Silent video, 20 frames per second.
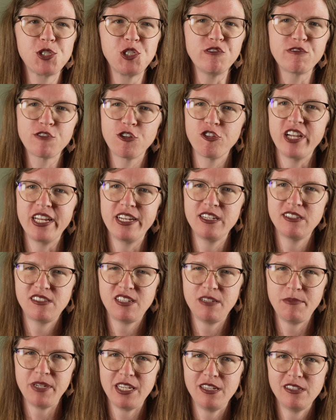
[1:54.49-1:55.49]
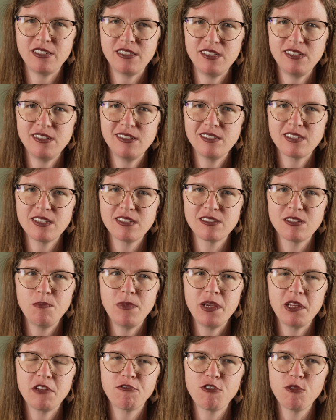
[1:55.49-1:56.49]
to have created CBDCs is a
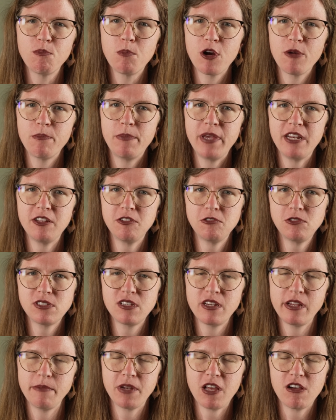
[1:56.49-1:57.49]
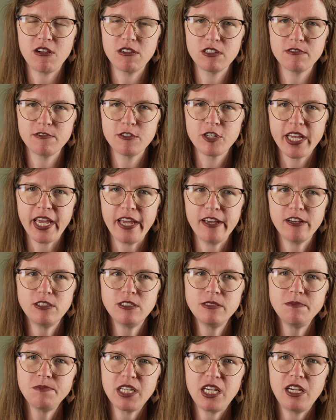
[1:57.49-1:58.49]
man from Barbados named Oliver
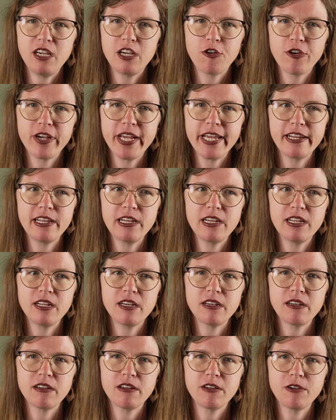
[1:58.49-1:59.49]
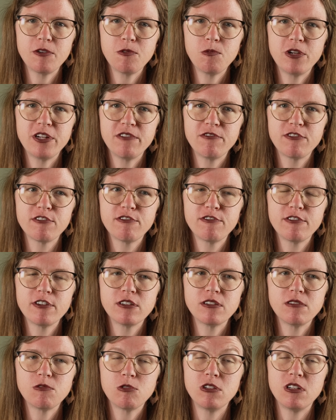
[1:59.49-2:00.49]
Gale. He created one of the
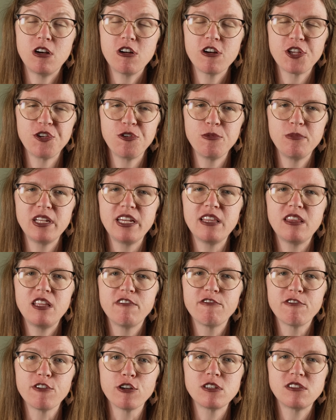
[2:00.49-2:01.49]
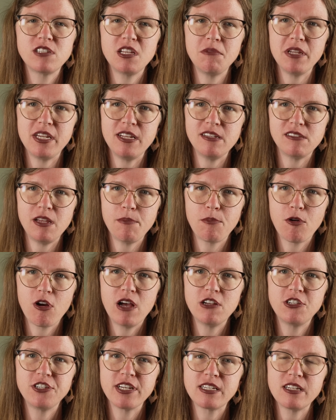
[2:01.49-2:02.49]
first, arguably the first CBDC
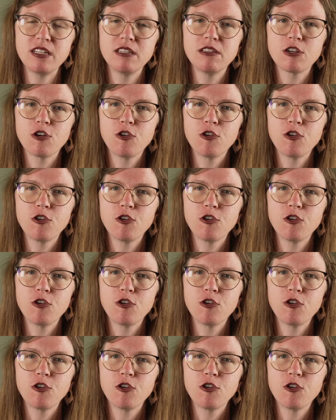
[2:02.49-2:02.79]
project in the